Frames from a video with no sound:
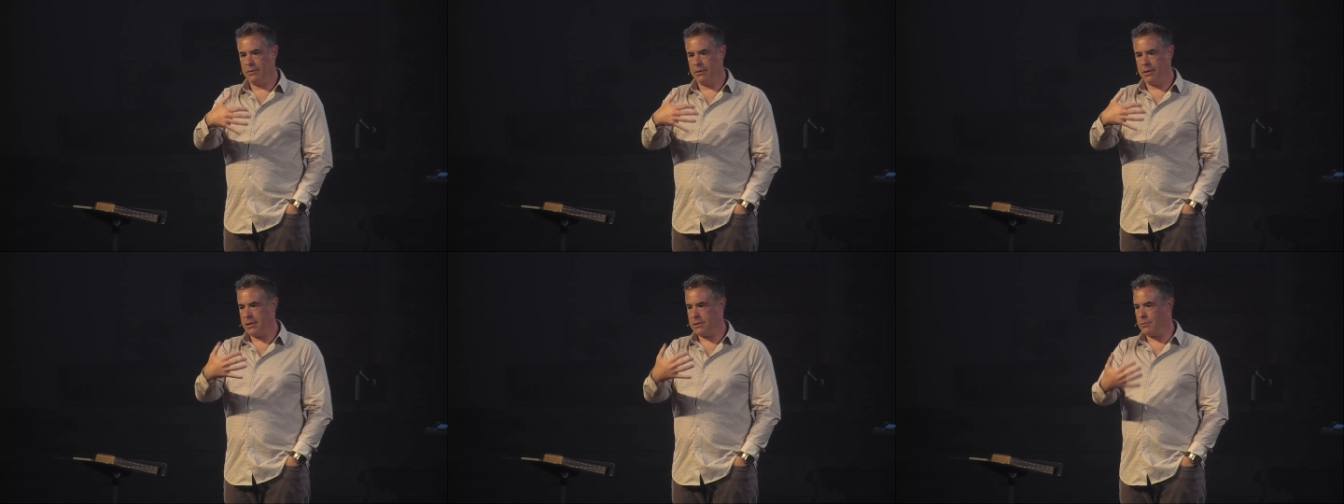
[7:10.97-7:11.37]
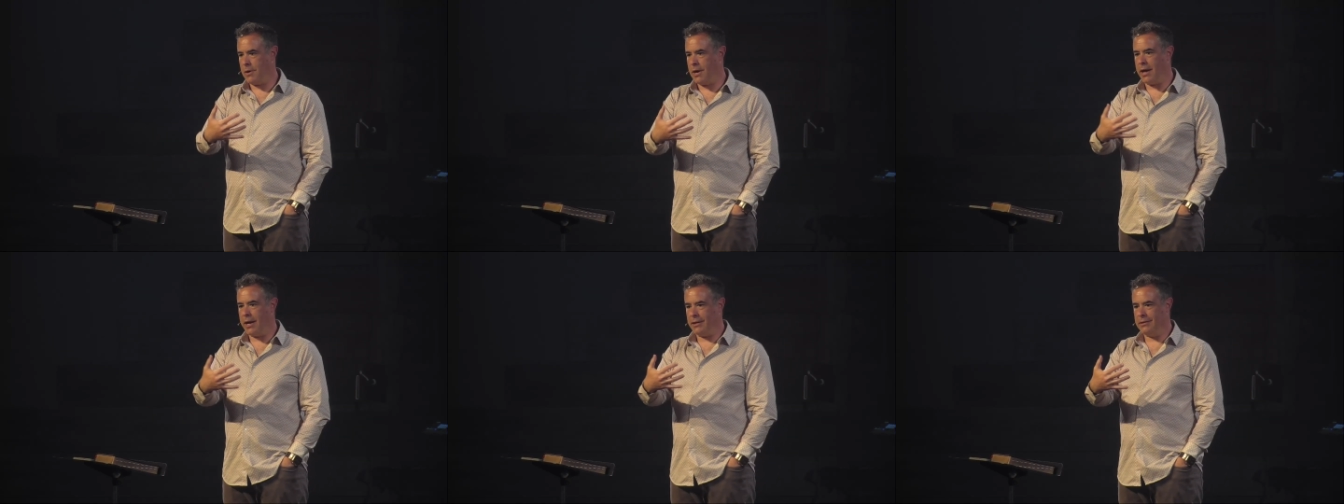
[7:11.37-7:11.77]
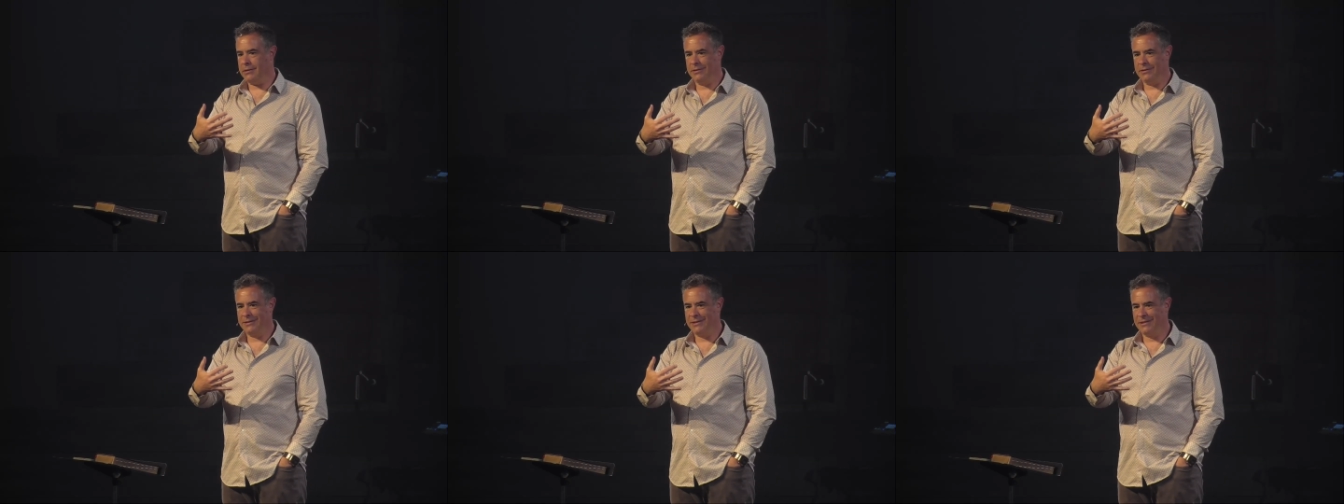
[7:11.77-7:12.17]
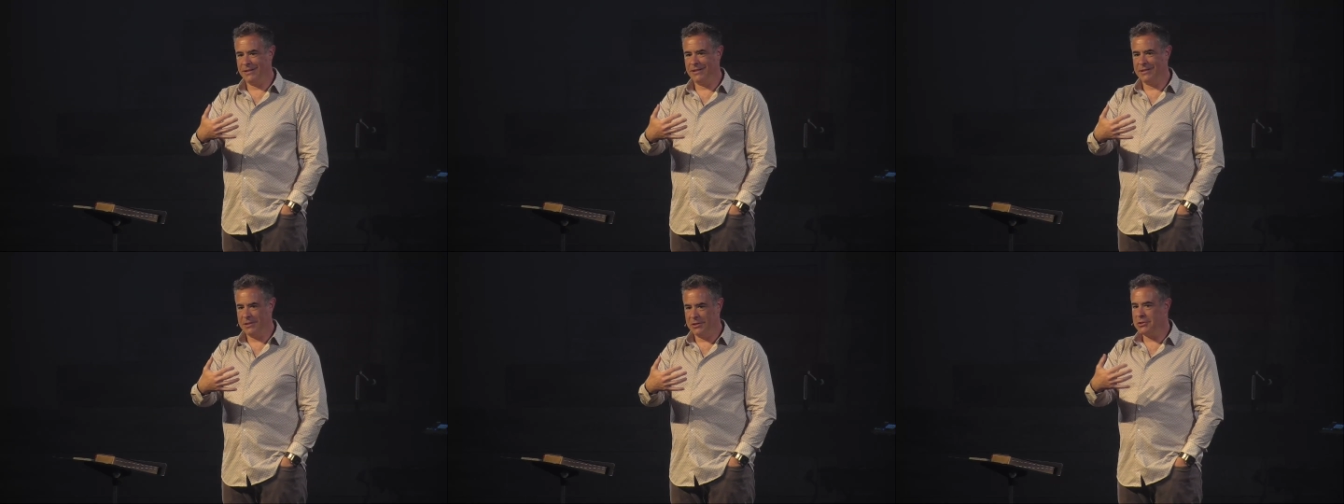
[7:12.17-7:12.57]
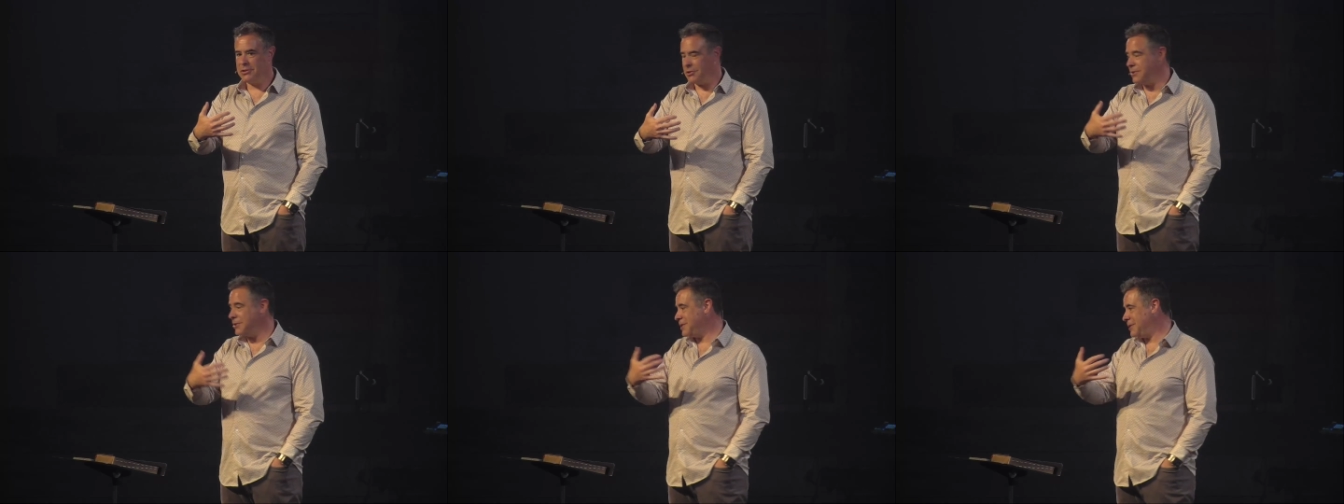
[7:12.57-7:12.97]
Guess why?
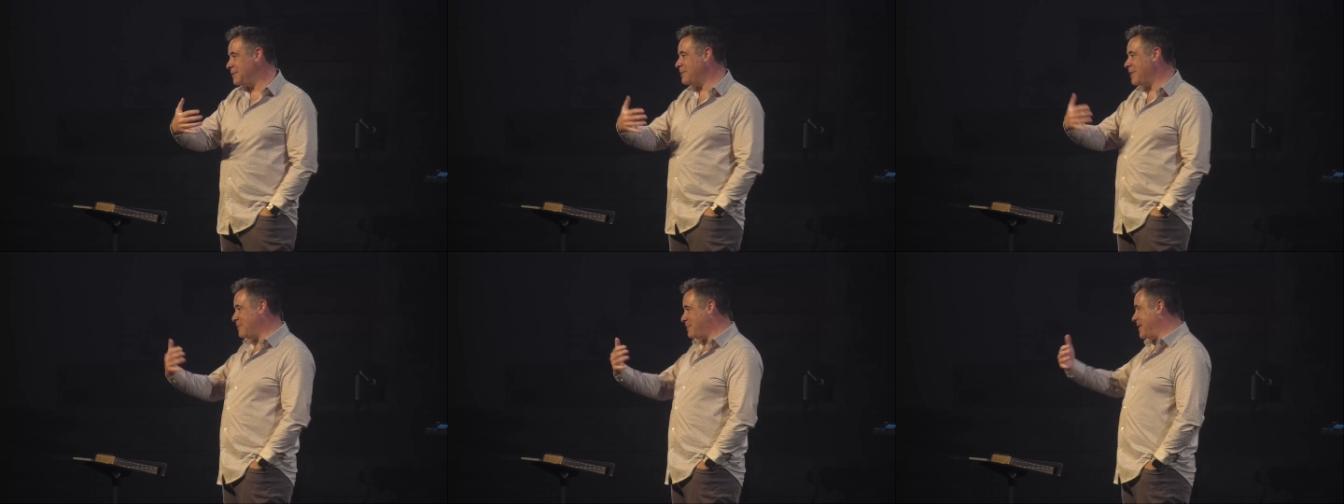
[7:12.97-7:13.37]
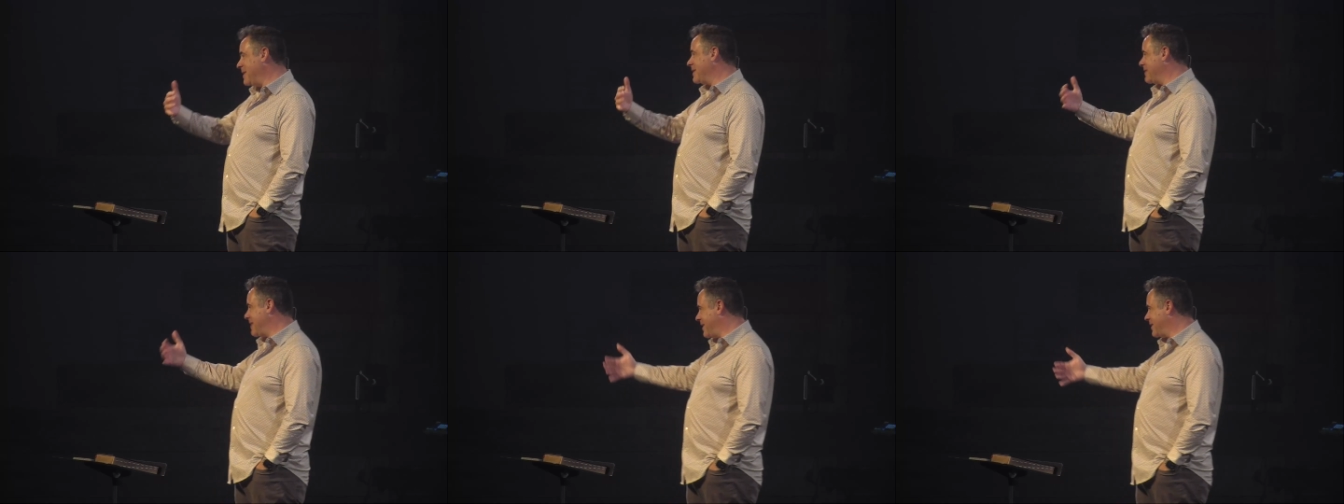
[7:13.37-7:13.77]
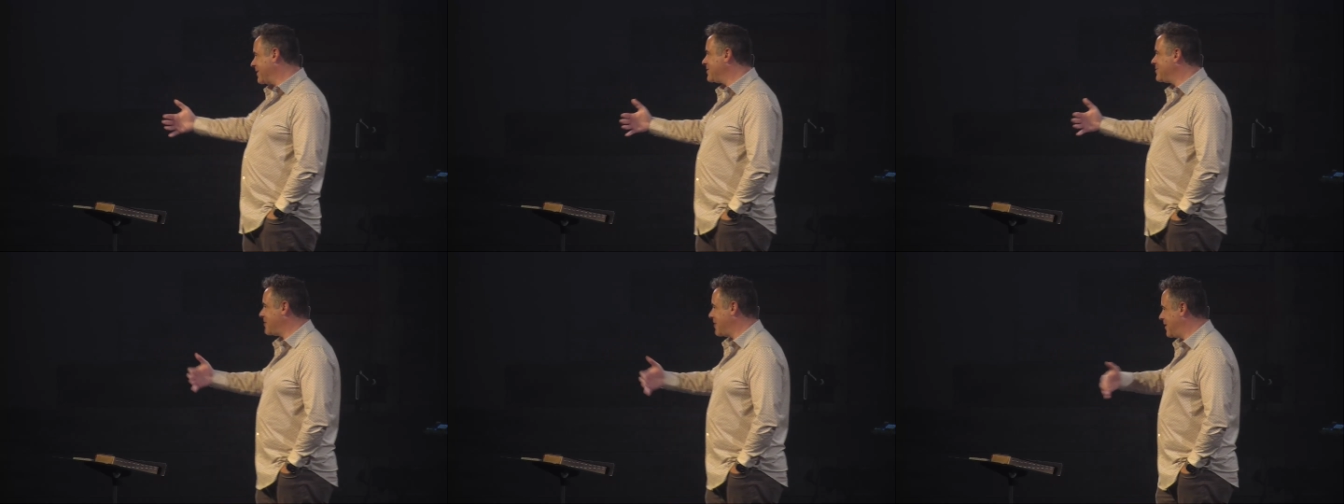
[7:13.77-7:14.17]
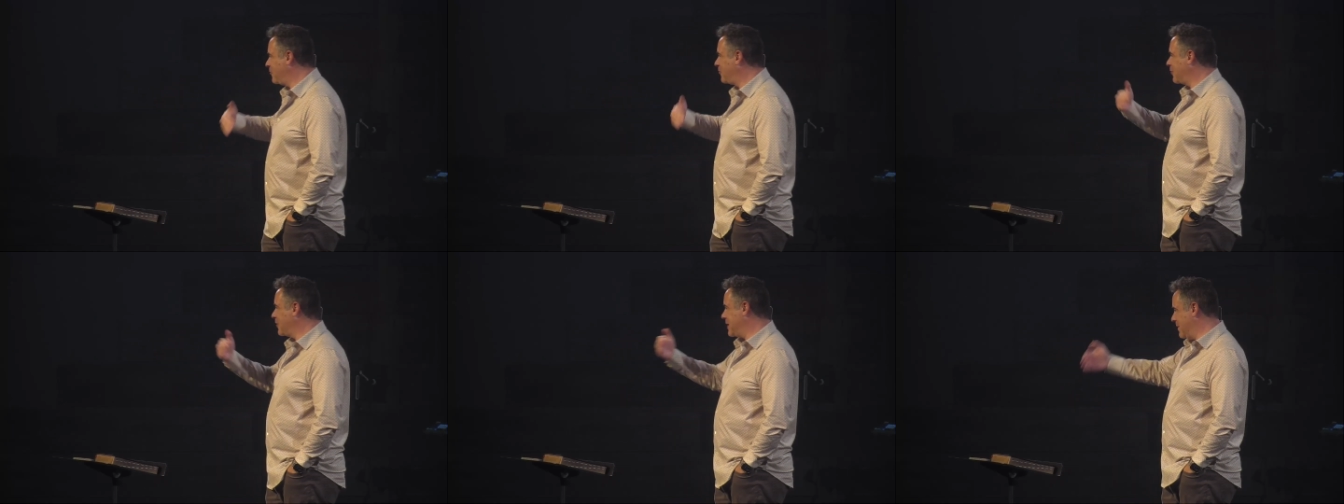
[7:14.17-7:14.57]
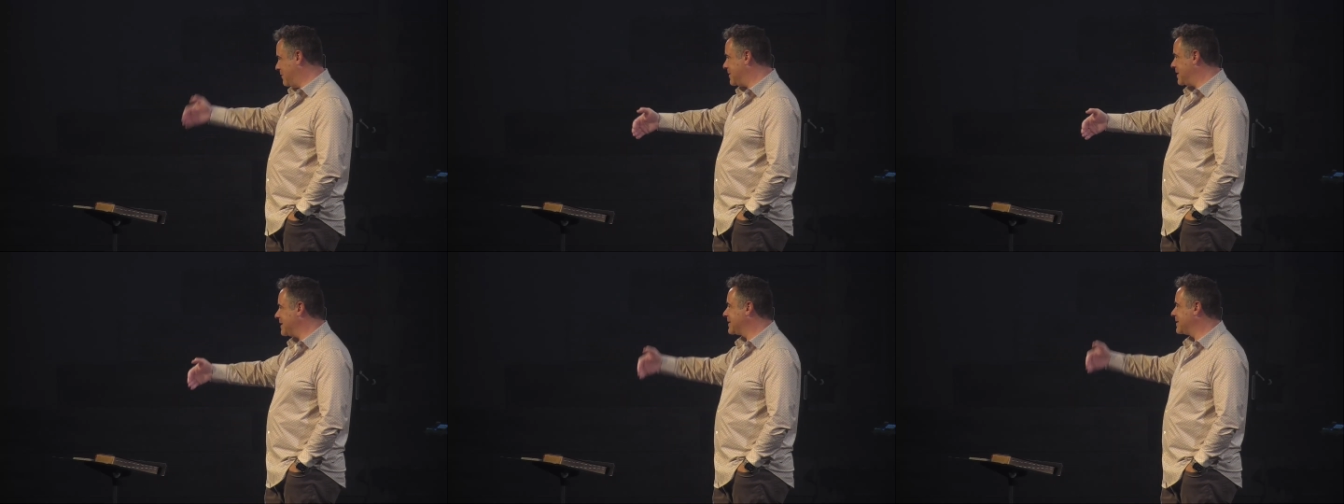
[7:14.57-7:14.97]
So the sin might be acknowledged and
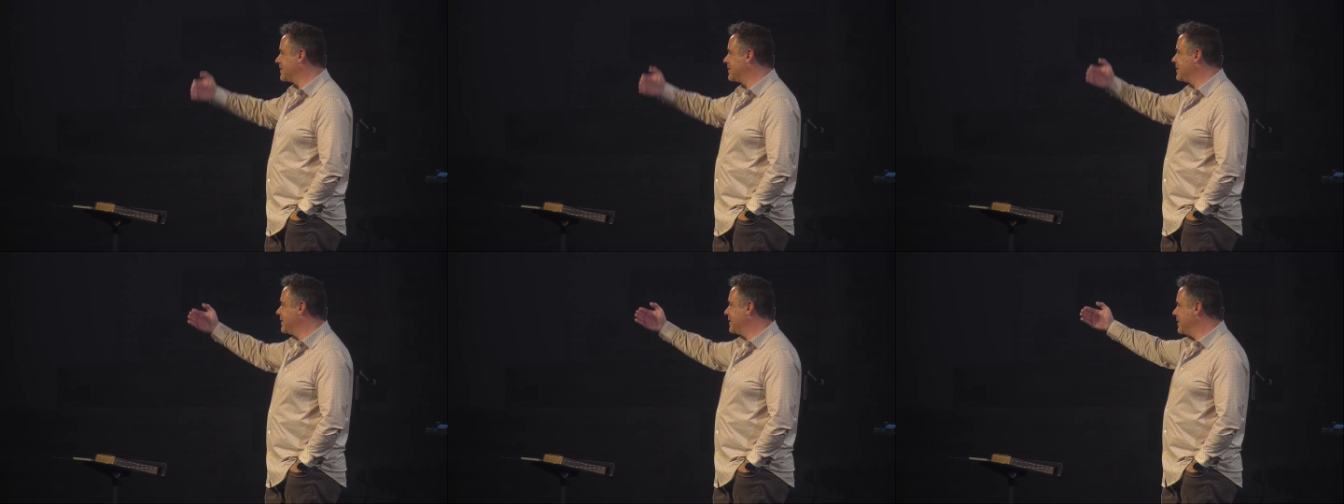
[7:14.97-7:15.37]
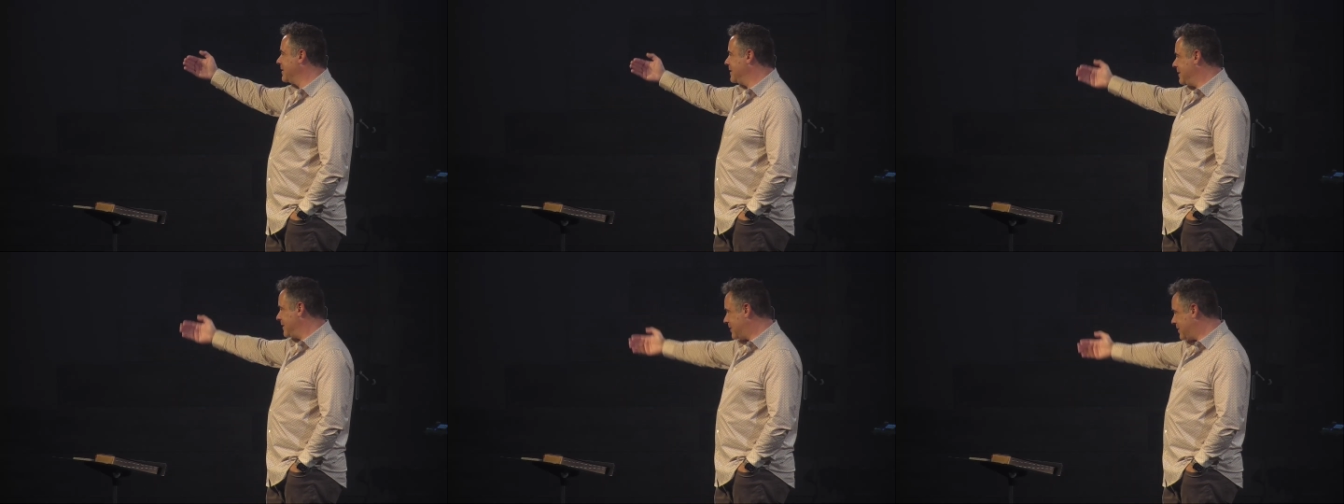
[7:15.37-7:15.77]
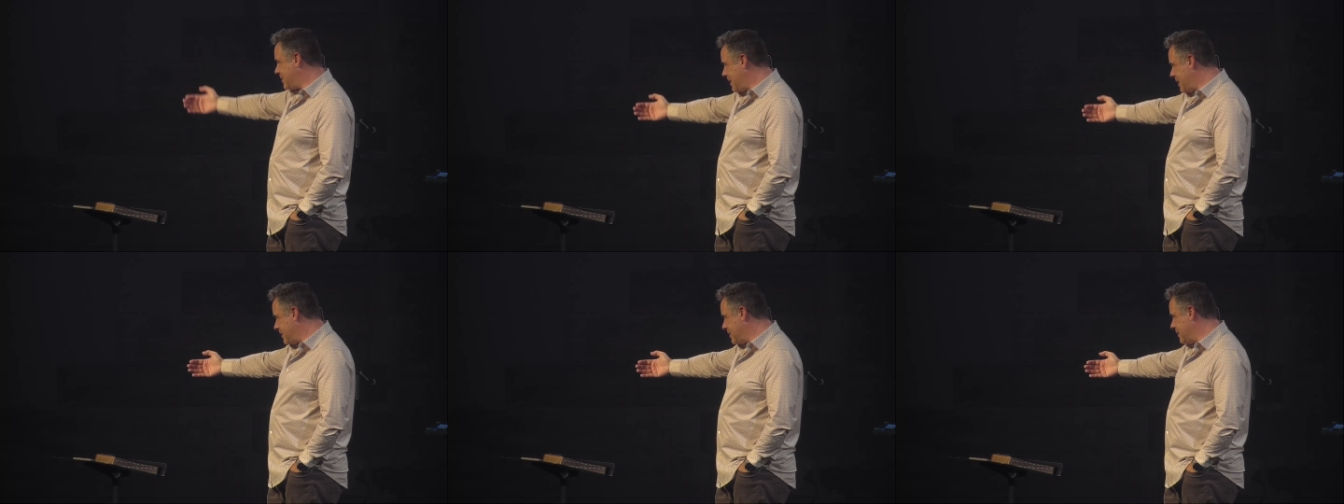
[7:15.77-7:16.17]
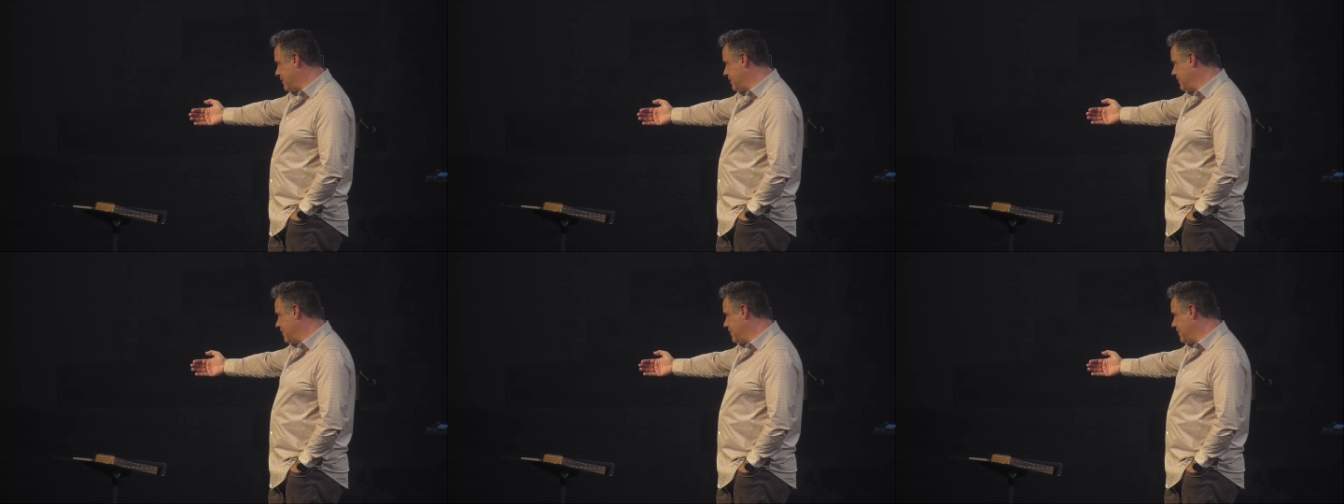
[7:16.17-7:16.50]
forgiveness extended.